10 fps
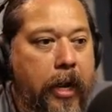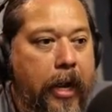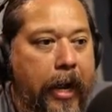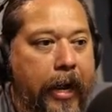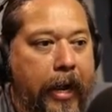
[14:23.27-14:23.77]

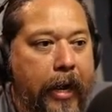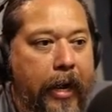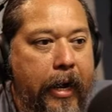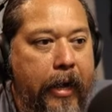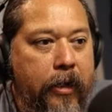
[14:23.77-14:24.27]

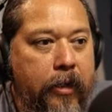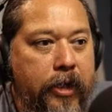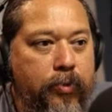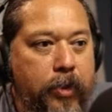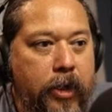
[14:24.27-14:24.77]

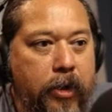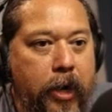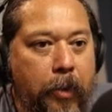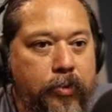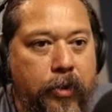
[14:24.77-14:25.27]
This one here
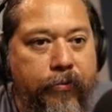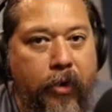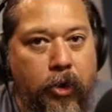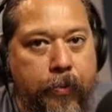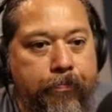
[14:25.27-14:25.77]
helps with the
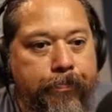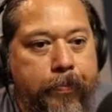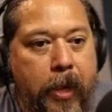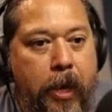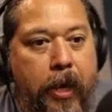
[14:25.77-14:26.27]
volume,
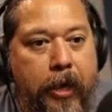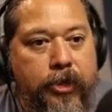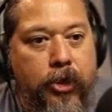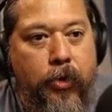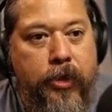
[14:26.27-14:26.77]
and
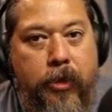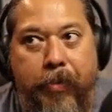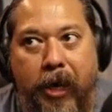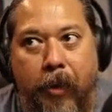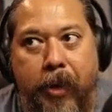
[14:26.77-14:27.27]
so does the
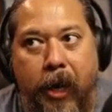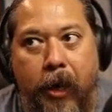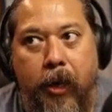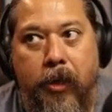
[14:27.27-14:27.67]
makeup gain.